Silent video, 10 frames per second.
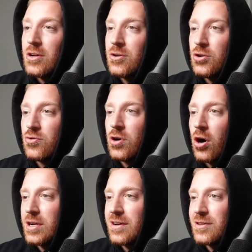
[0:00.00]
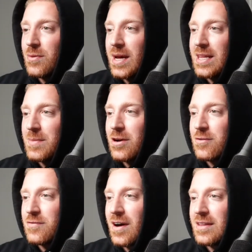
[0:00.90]
new Carti on the way. Let me go
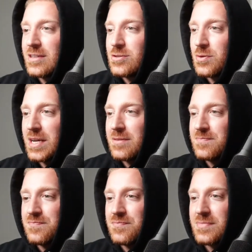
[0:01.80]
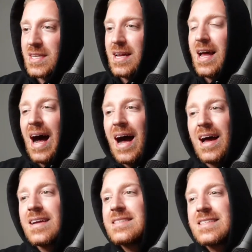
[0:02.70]
find the tweet.
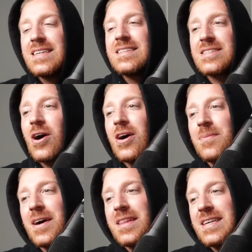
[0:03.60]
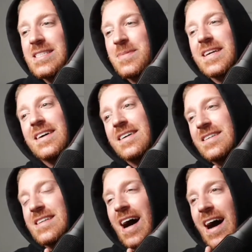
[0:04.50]
I didn't talk about this
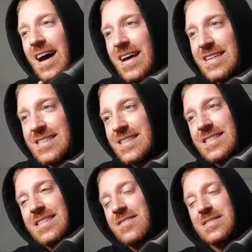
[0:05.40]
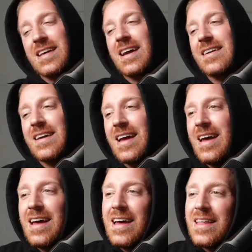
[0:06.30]
because I just, I was like,
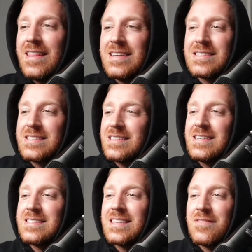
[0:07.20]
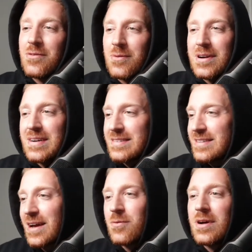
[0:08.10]
this isn't even real.
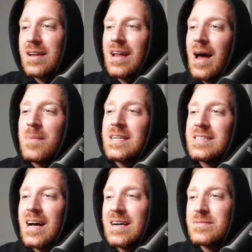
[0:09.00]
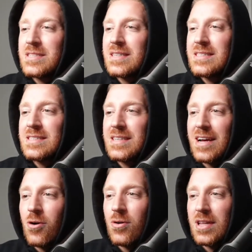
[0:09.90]
Like what, how many times, this is
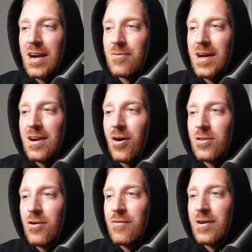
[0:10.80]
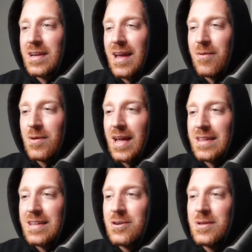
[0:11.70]
like Whole Lotta Red all over again, where like
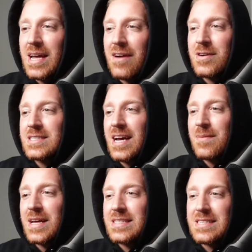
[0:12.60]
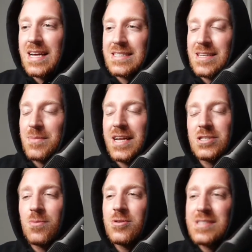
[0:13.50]
literally every time they say something, it's
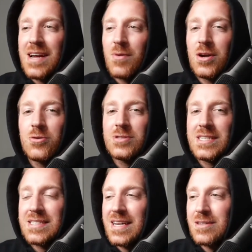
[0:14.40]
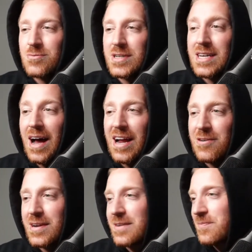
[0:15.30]
almost like when Uzi said he's
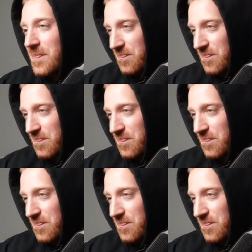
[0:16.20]
retiring